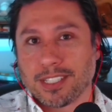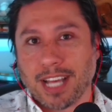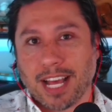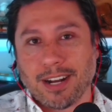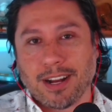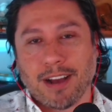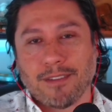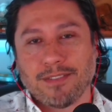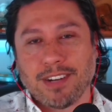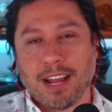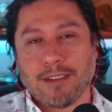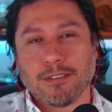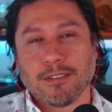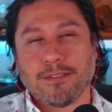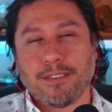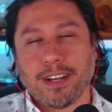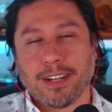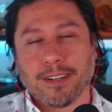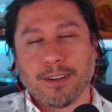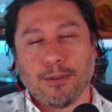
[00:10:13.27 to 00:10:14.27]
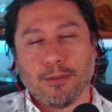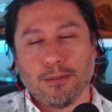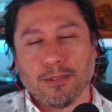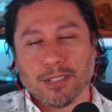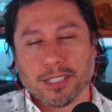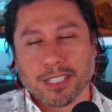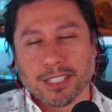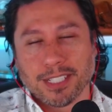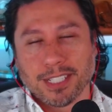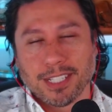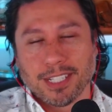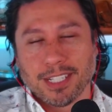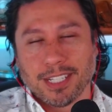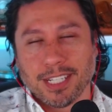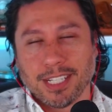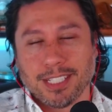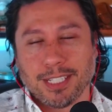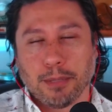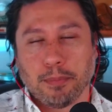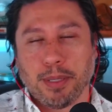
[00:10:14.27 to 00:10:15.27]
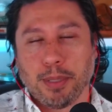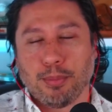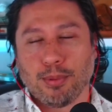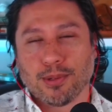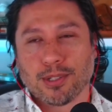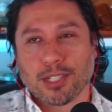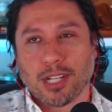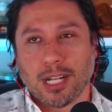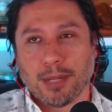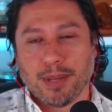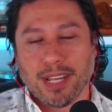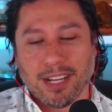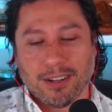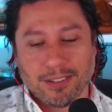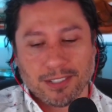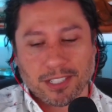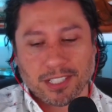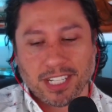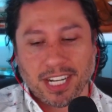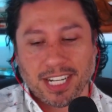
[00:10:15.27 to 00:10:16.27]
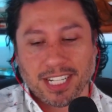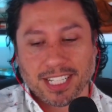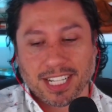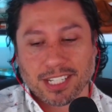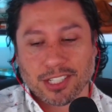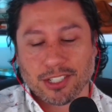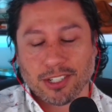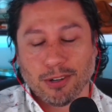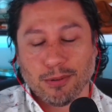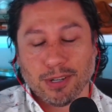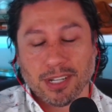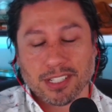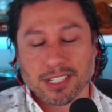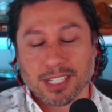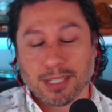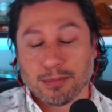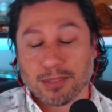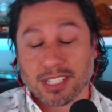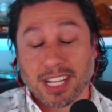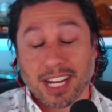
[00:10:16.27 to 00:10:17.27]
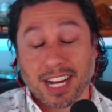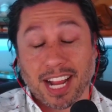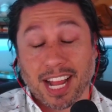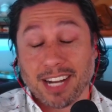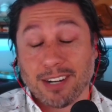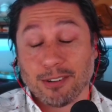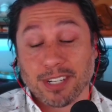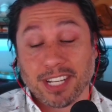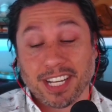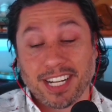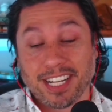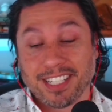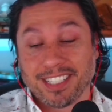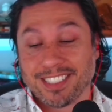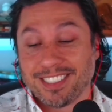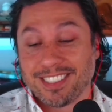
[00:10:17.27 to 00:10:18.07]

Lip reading: I've never felt old until people are telling me how entertaining that show was. And I'm just like, I don't get it.